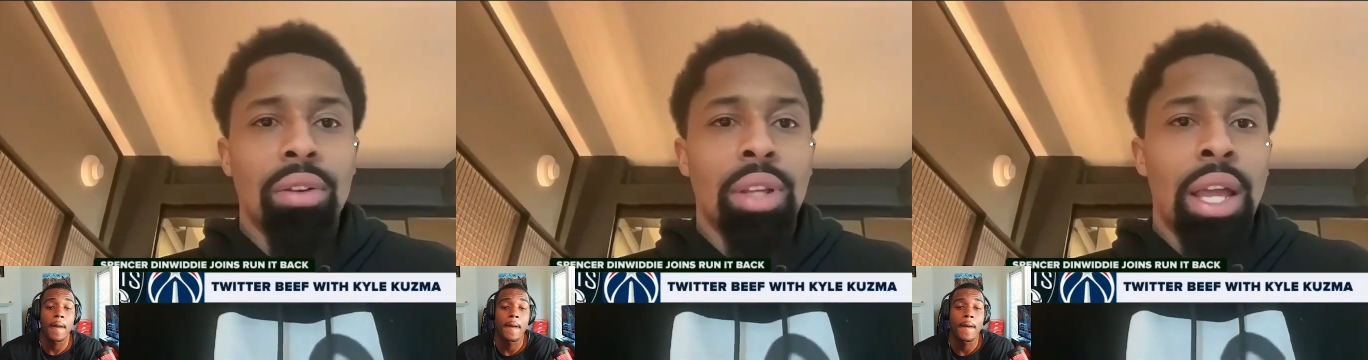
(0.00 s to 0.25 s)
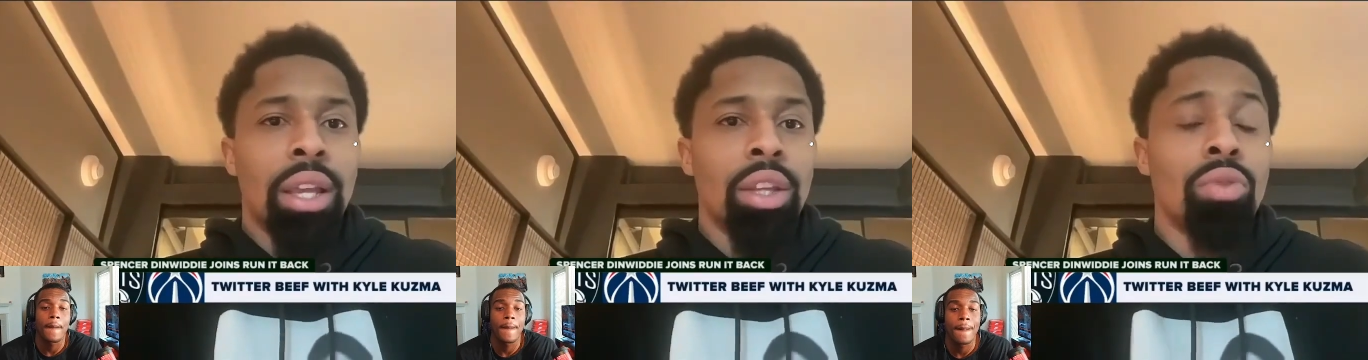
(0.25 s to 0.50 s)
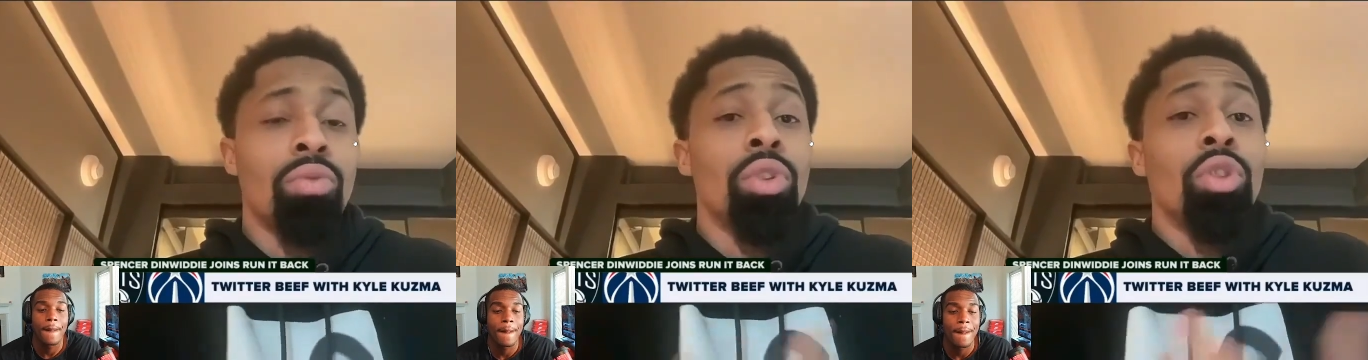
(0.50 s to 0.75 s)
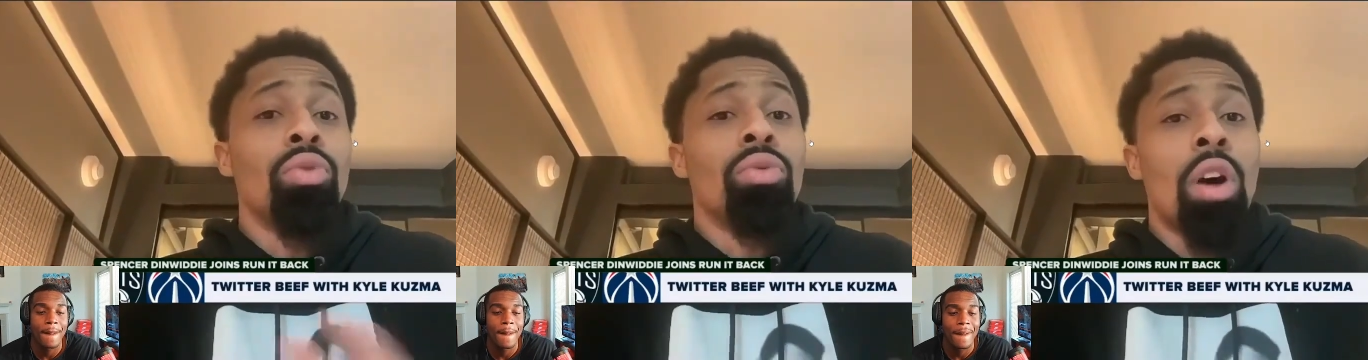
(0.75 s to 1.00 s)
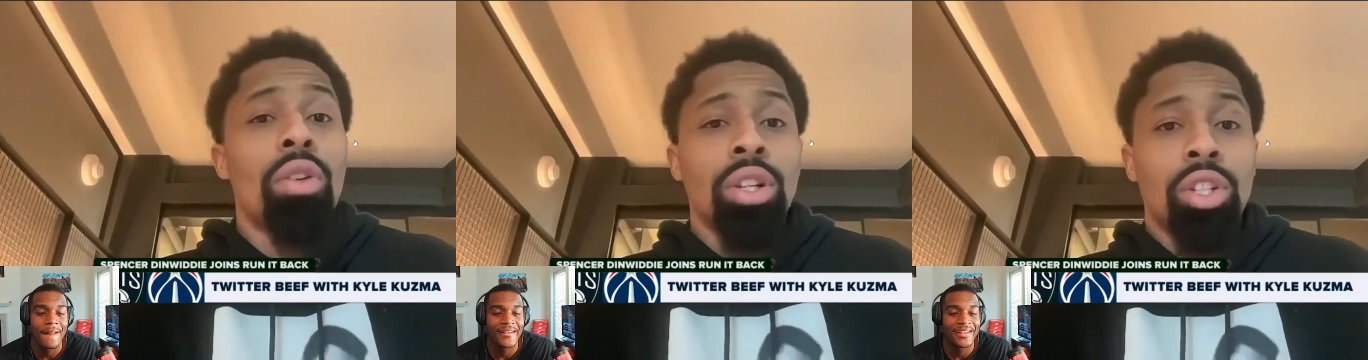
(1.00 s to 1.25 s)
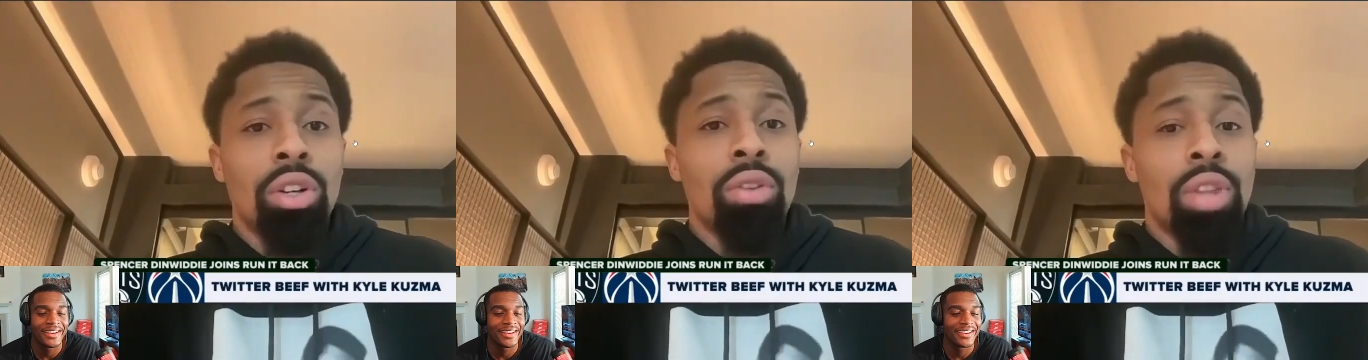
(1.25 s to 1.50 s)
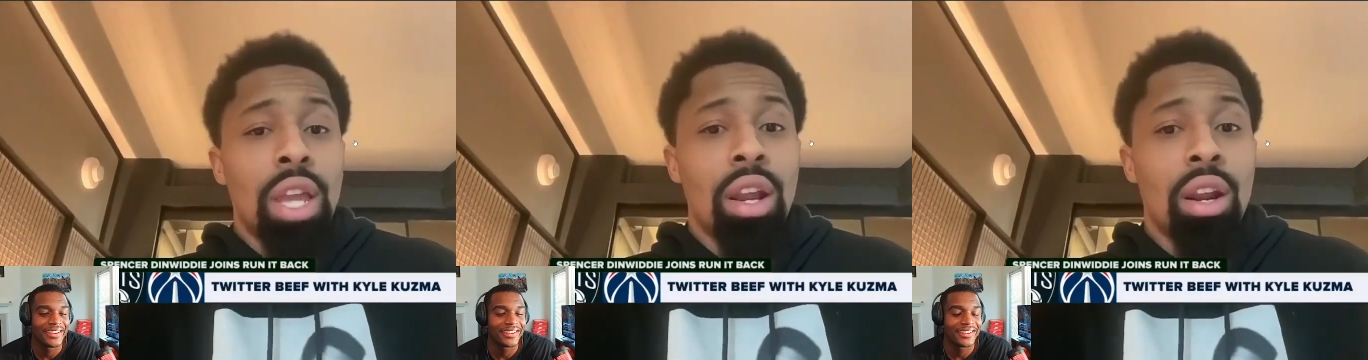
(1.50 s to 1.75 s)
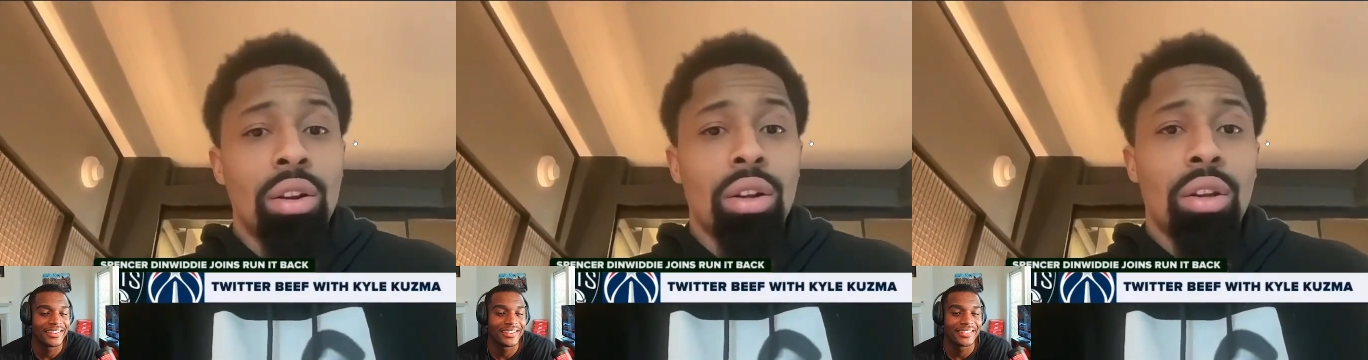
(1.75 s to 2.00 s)
Speaker 1: Like you you know that you're
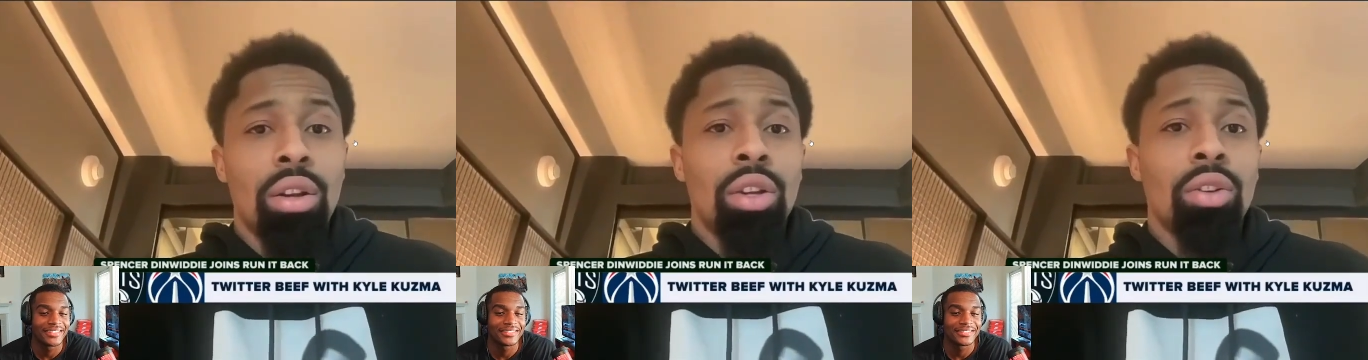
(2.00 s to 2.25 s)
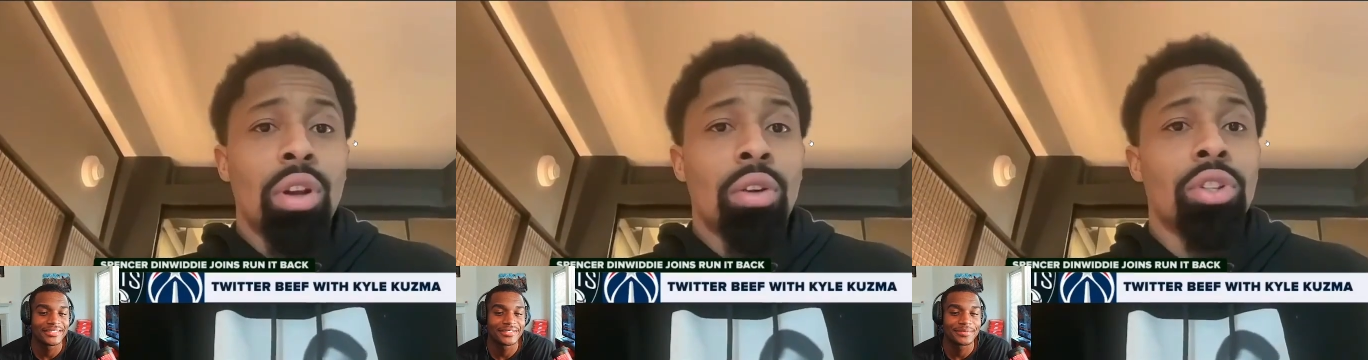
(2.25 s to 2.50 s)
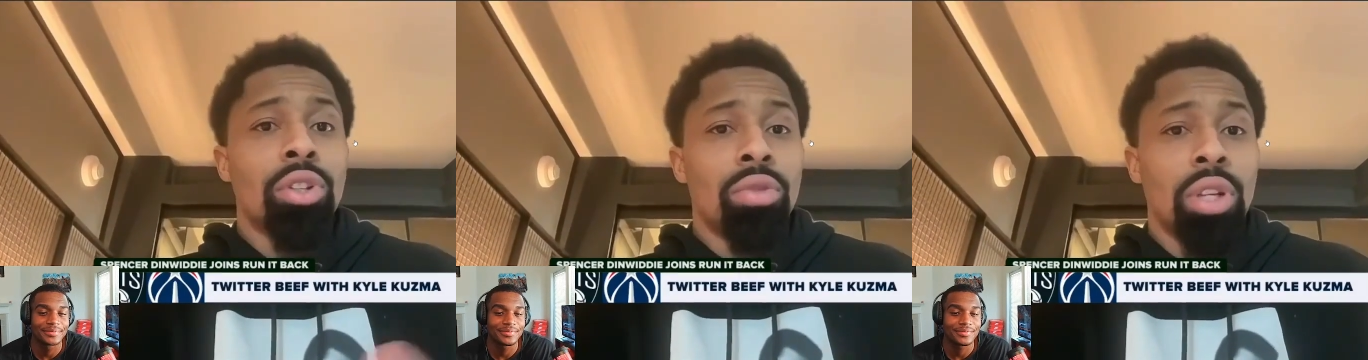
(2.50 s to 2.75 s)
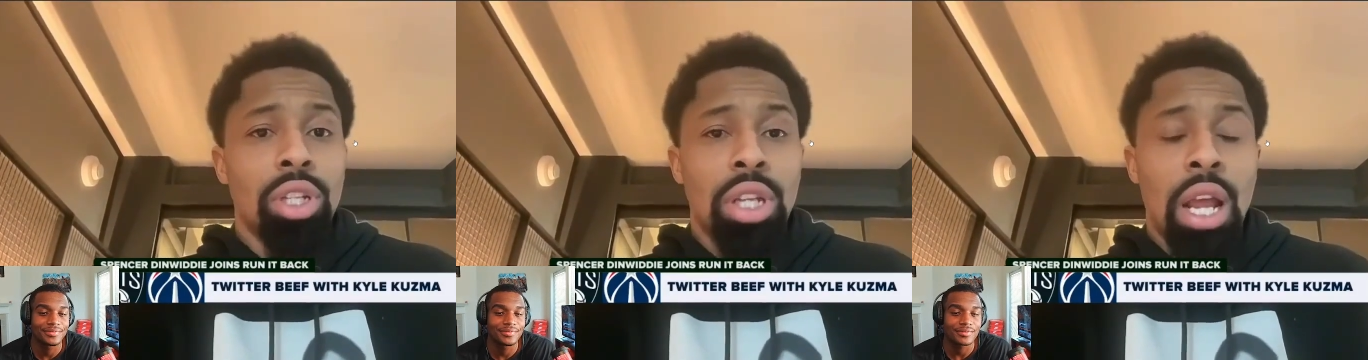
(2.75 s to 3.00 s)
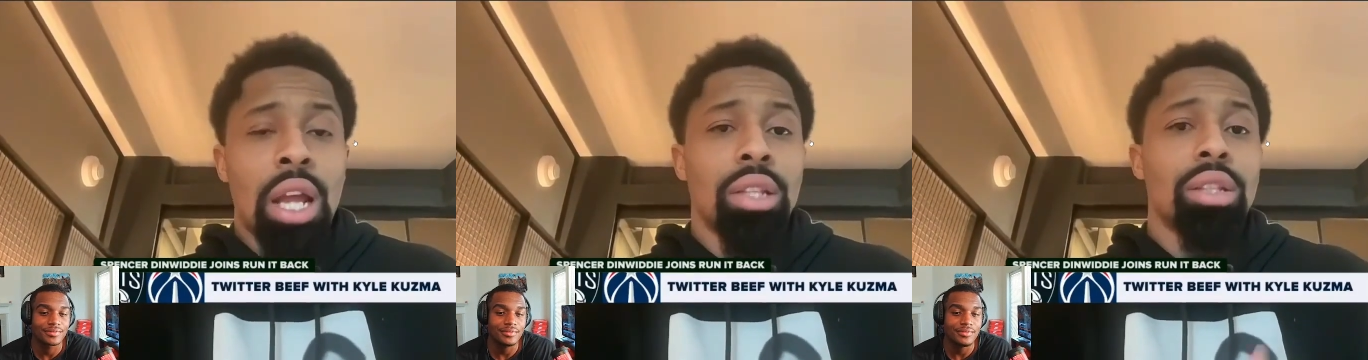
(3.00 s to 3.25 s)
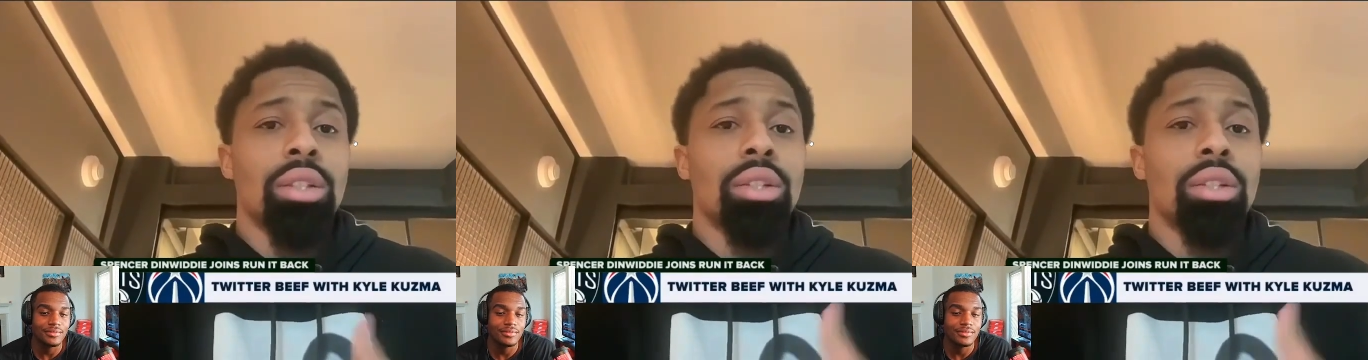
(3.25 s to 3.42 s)
there, you know, shooting shots